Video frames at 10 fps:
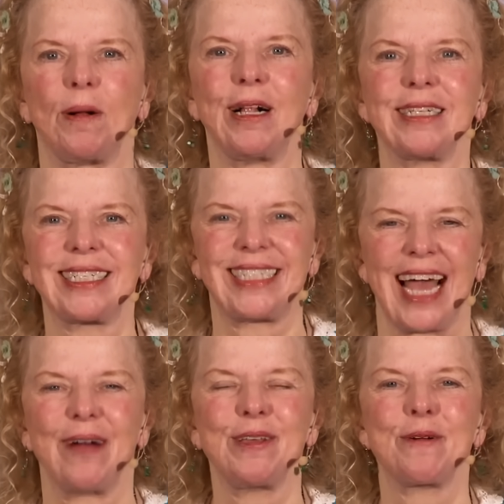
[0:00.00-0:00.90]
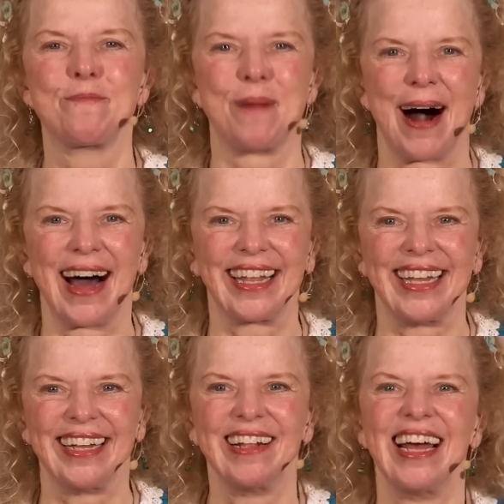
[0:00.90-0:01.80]
pulse down your
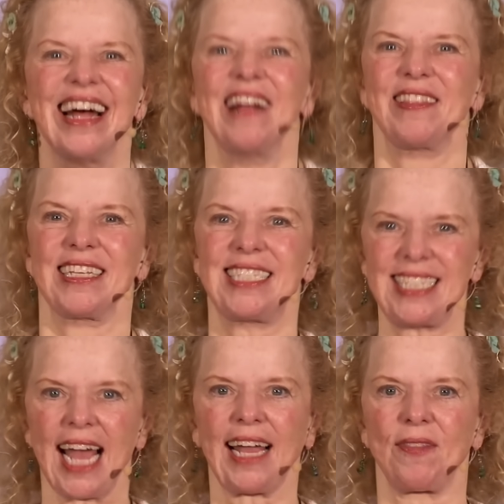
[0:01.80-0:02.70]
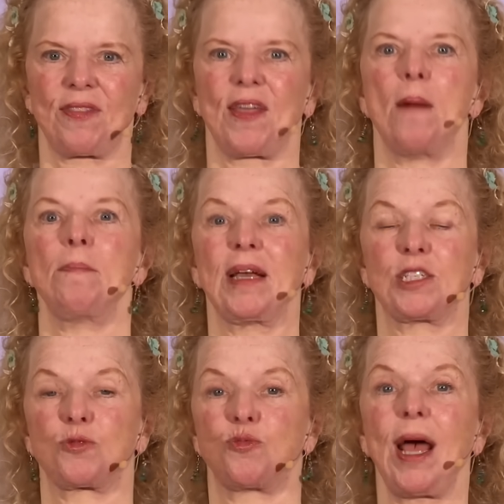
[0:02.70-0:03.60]
body. The second thump
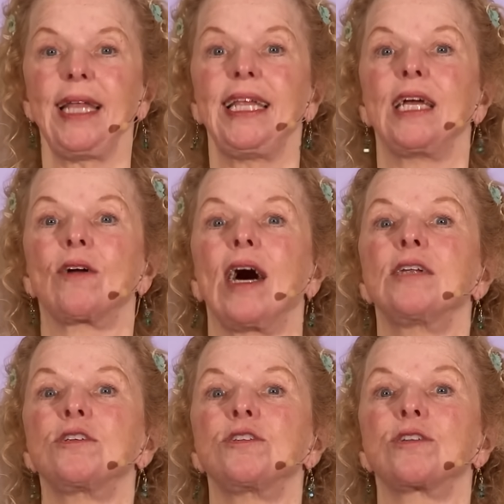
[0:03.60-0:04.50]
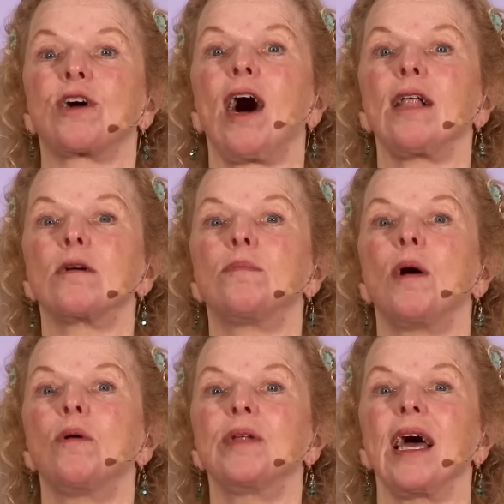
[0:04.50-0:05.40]
is right here under your
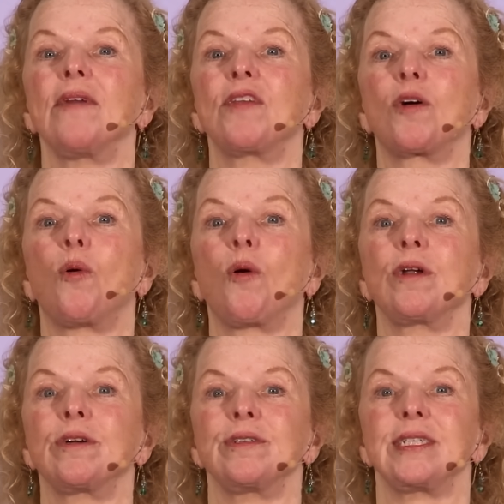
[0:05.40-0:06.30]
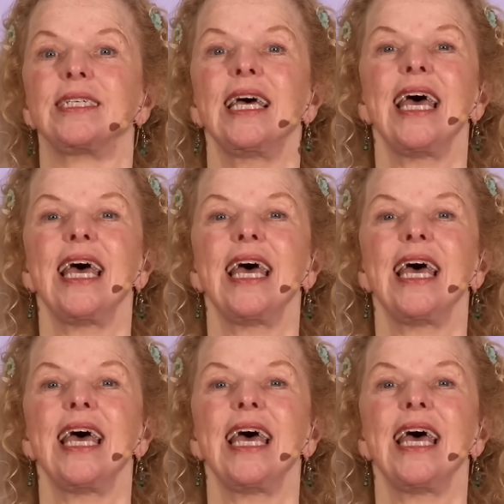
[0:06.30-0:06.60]
collarbone at the corners.